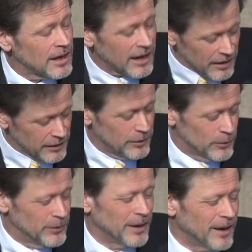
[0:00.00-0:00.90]

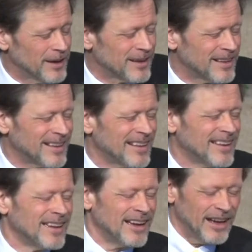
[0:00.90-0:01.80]
Hallelujah
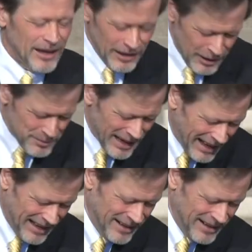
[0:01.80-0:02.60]
and amen.